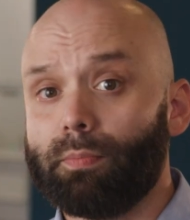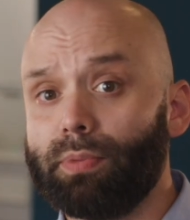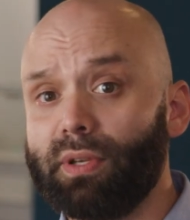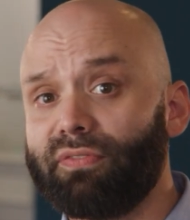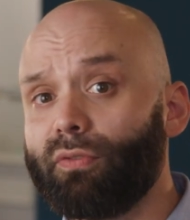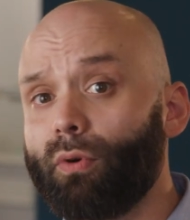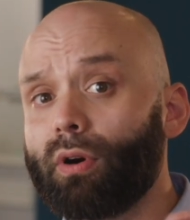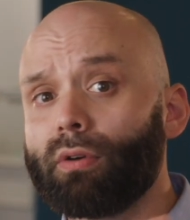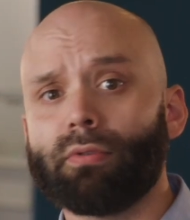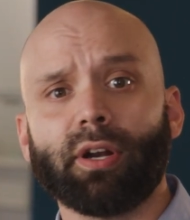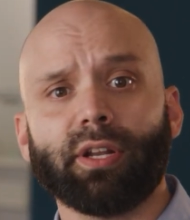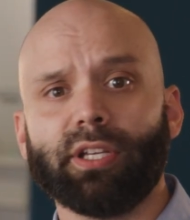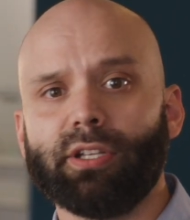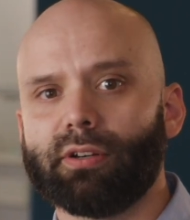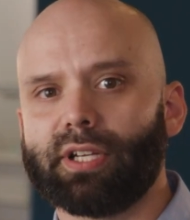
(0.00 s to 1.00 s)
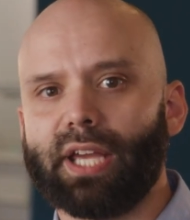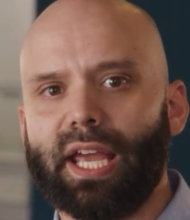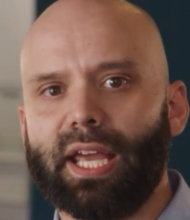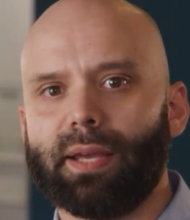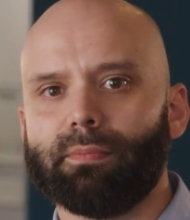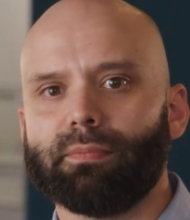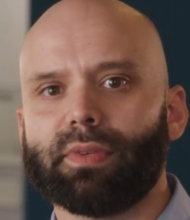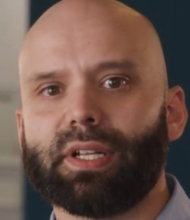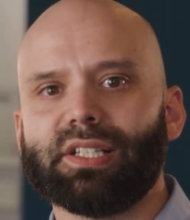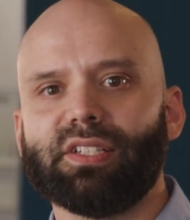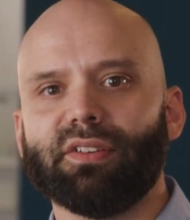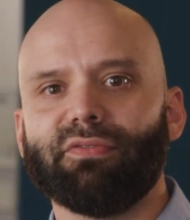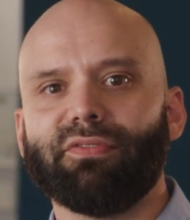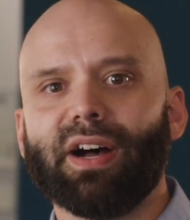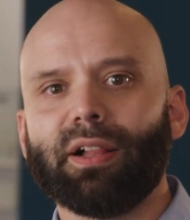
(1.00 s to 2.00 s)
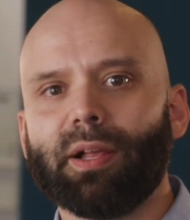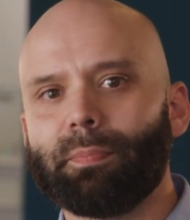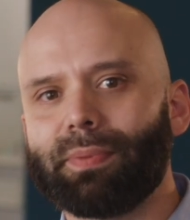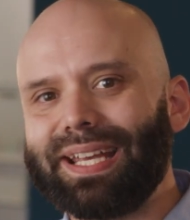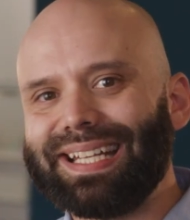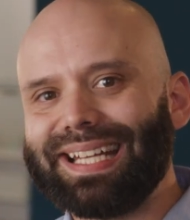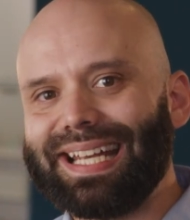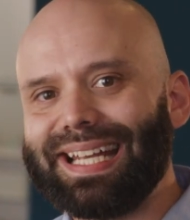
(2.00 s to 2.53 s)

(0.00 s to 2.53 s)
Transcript: Before running your game, develop an